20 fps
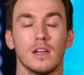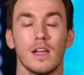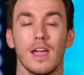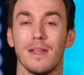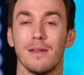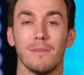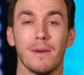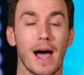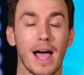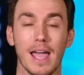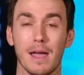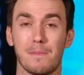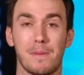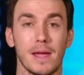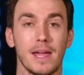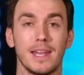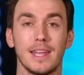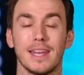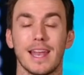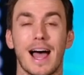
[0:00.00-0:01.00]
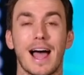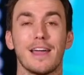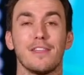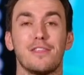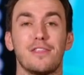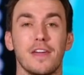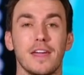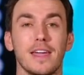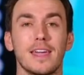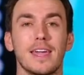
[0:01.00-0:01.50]
In my opinion, I
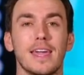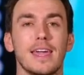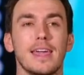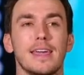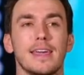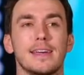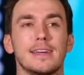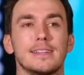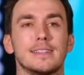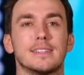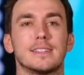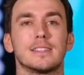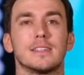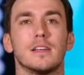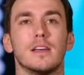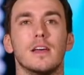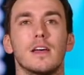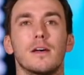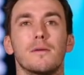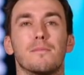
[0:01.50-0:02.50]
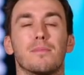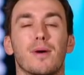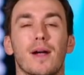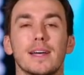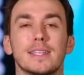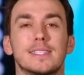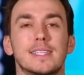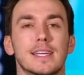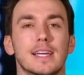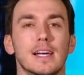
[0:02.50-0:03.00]
think he is
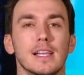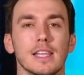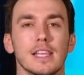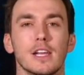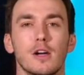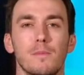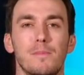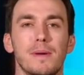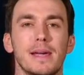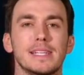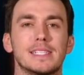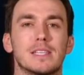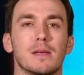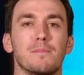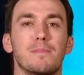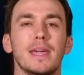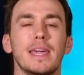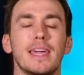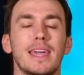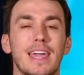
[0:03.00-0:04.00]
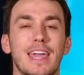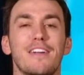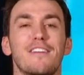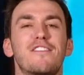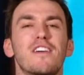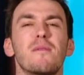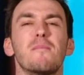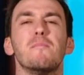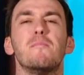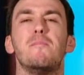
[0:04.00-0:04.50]
pressing a little bit to be
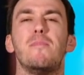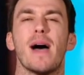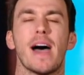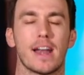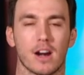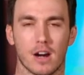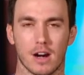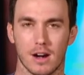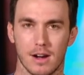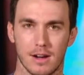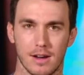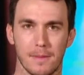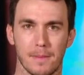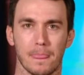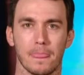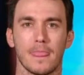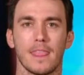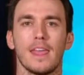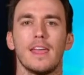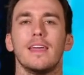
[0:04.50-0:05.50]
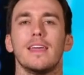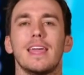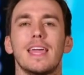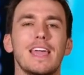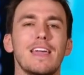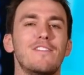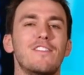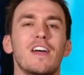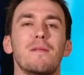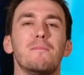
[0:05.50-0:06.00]
even better
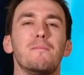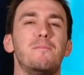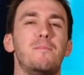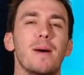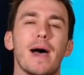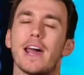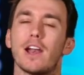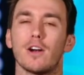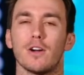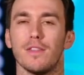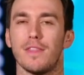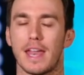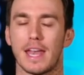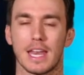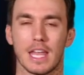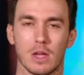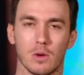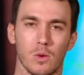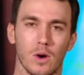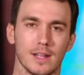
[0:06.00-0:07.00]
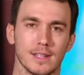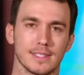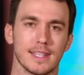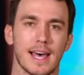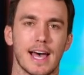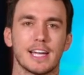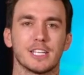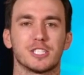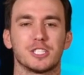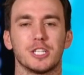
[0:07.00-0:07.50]
even better than he was
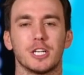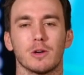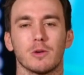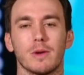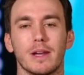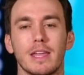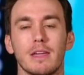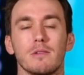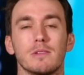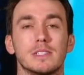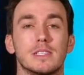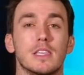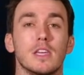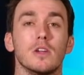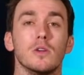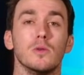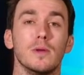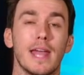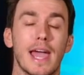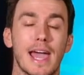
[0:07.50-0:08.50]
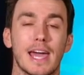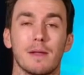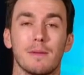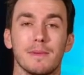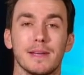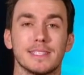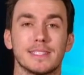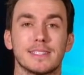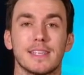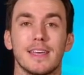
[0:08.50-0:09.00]
last year when he was the
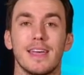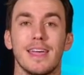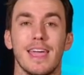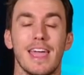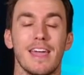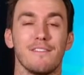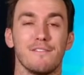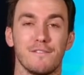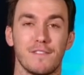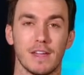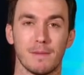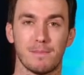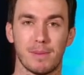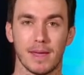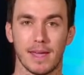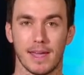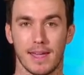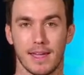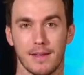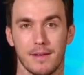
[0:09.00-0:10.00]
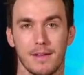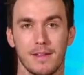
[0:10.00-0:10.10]
unanimous MVP.